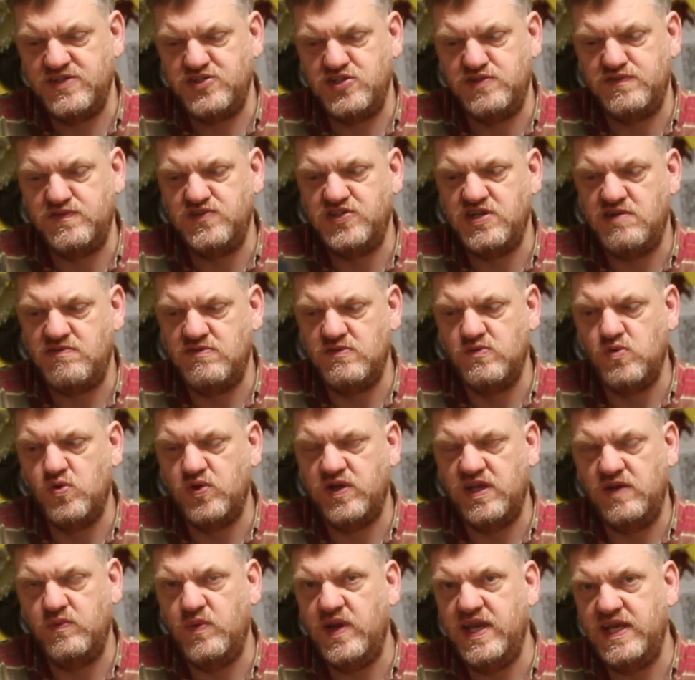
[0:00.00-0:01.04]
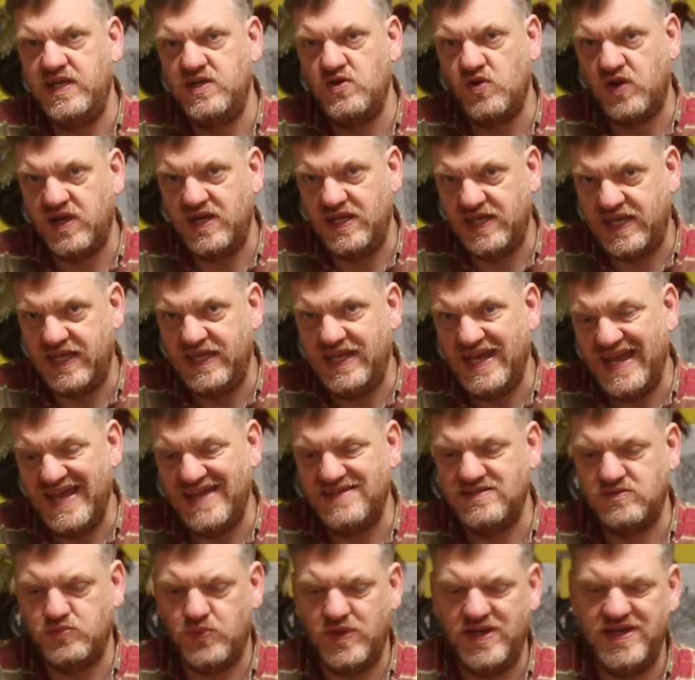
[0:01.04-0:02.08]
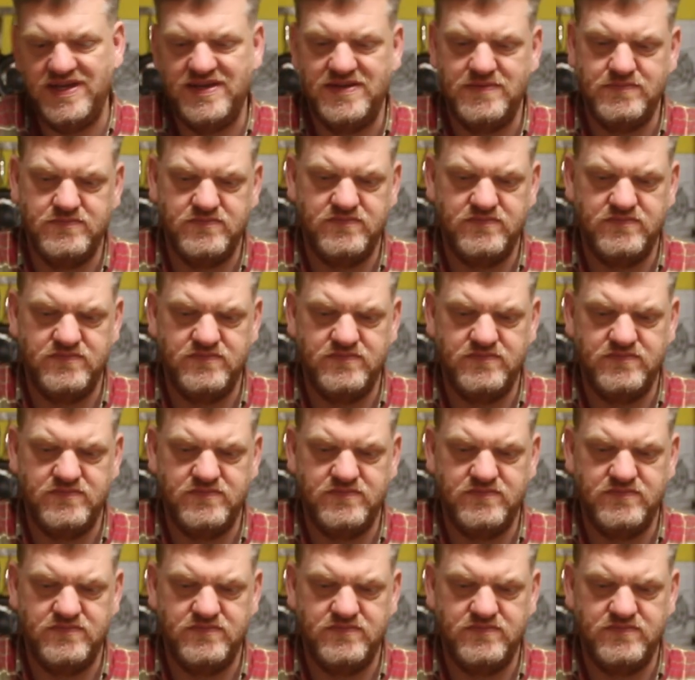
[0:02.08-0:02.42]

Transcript: It's just for general walking where you're not going to get your hands wet.